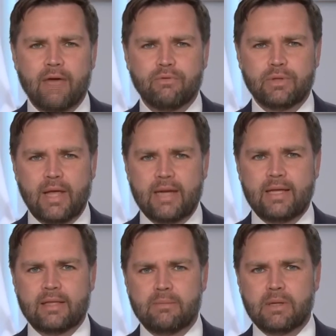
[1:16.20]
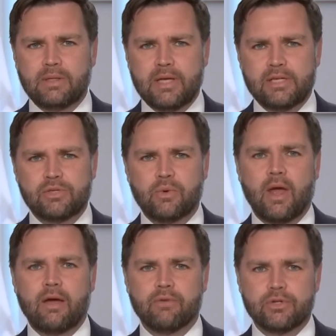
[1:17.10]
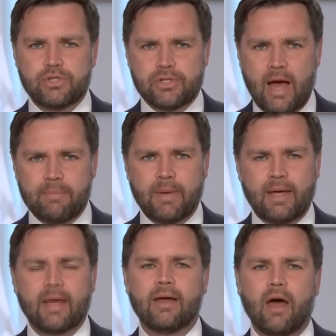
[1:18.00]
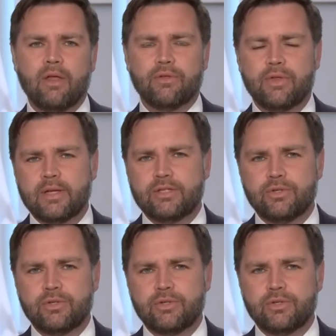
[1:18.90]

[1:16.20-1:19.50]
US not at war with Iran but its nuclear program,